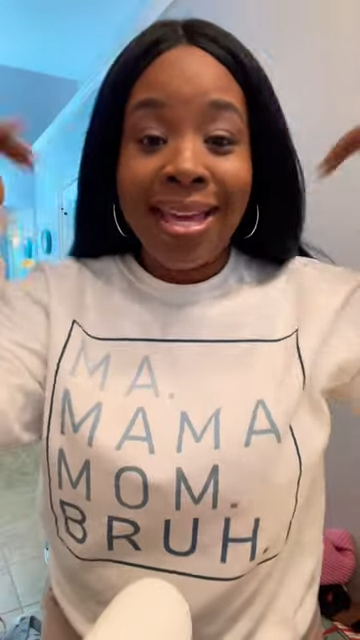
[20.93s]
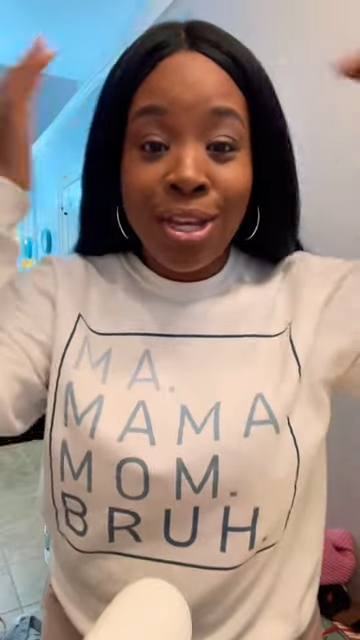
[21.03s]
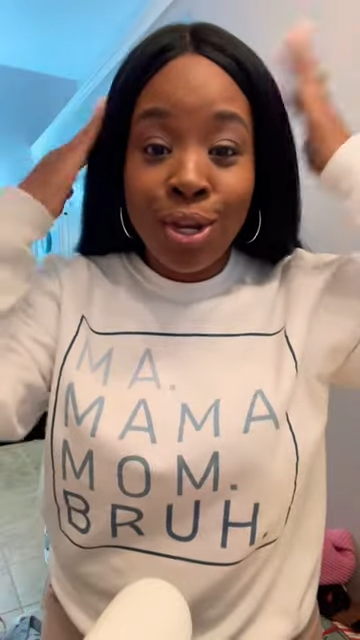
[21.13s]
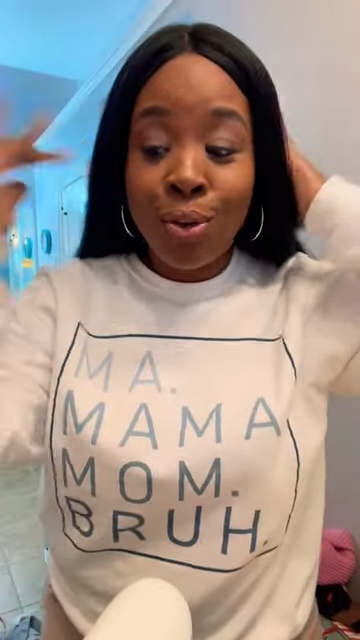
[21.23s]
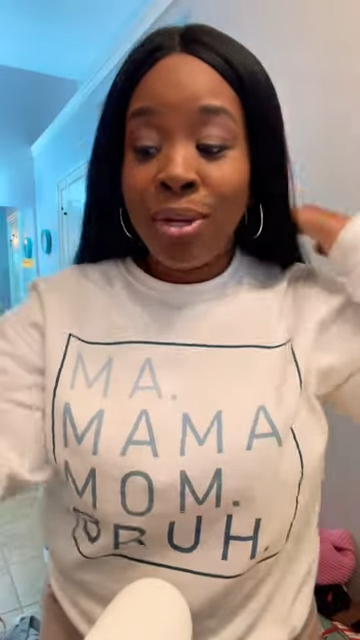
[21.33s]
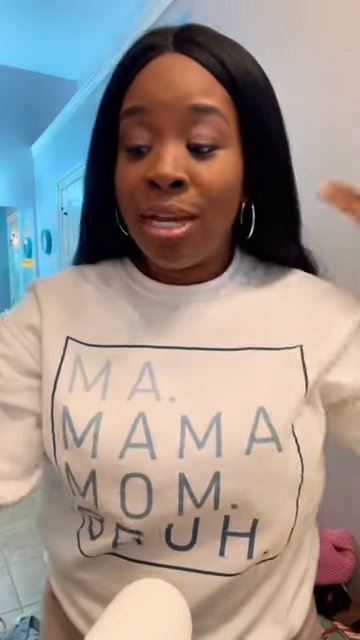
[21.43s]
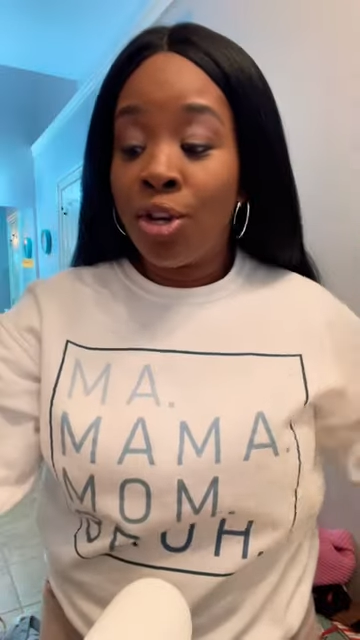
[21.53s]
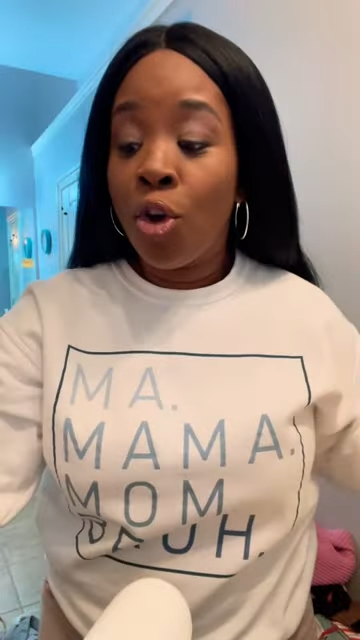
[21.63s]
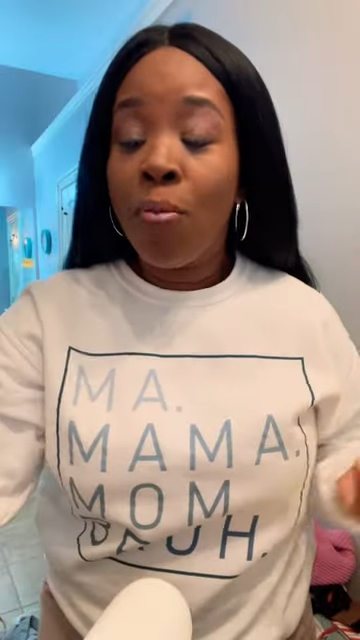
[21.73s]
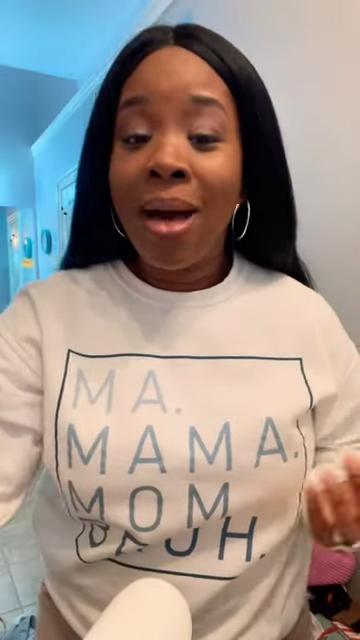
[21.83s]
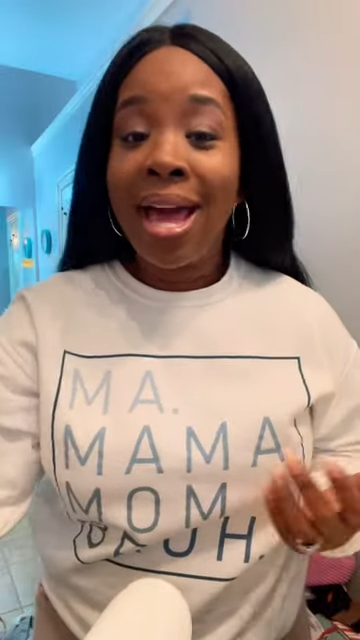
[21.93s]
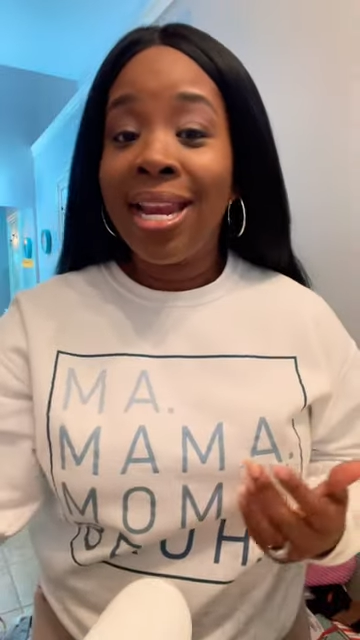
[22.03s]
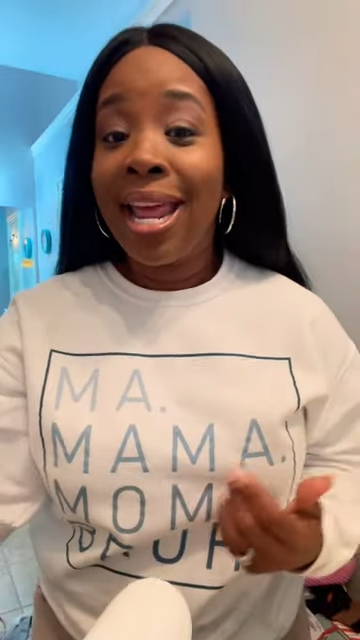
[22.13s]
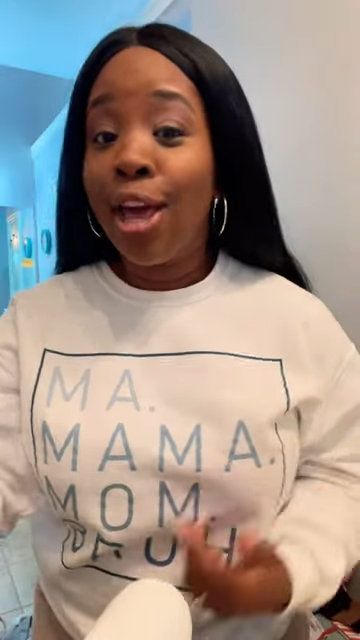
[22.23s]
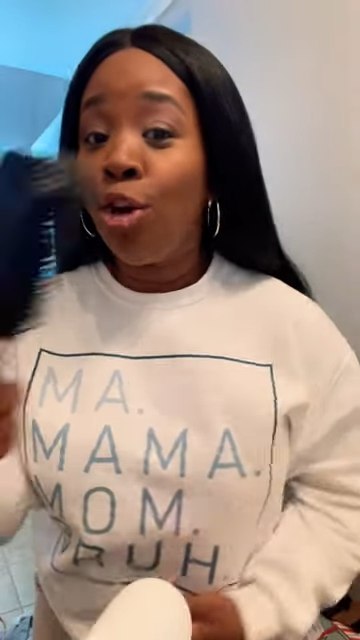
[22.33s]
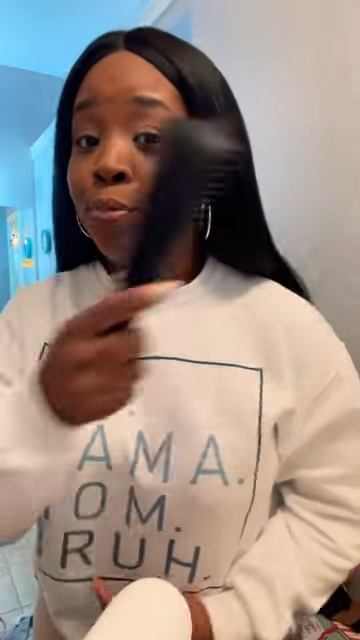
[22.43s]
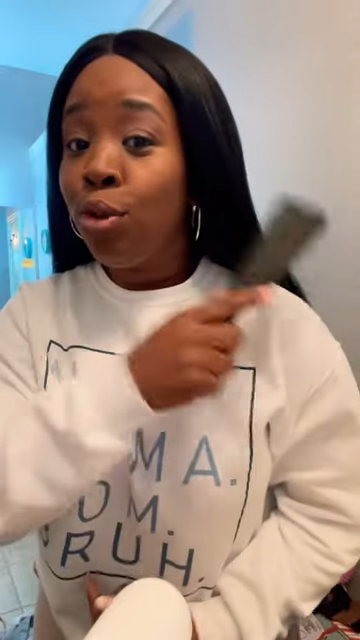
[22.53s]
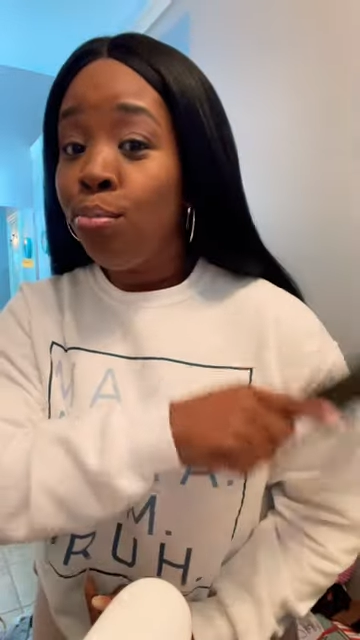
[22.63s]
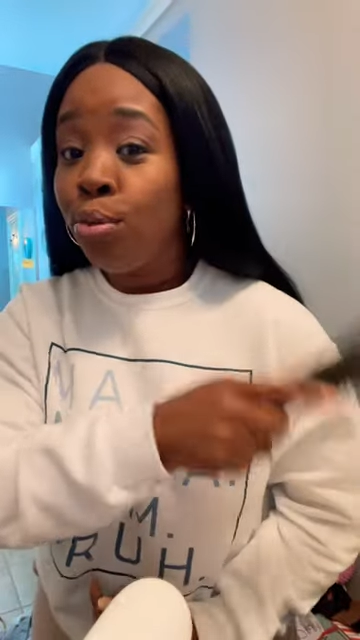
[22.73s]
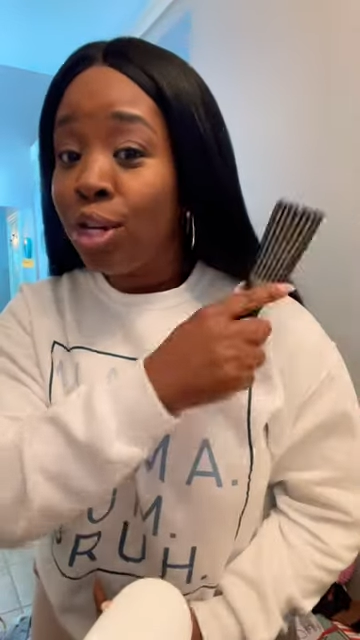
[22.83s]
You don't need nobody to help you
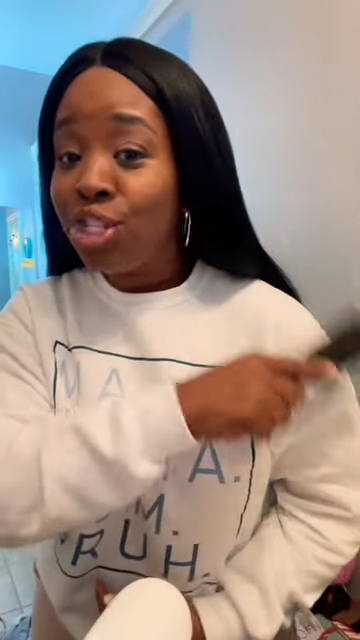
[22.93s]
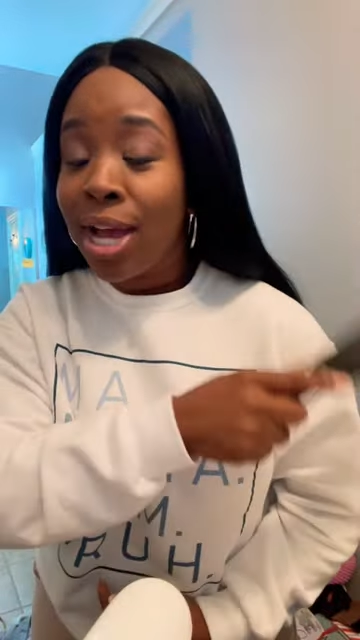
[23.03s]
brush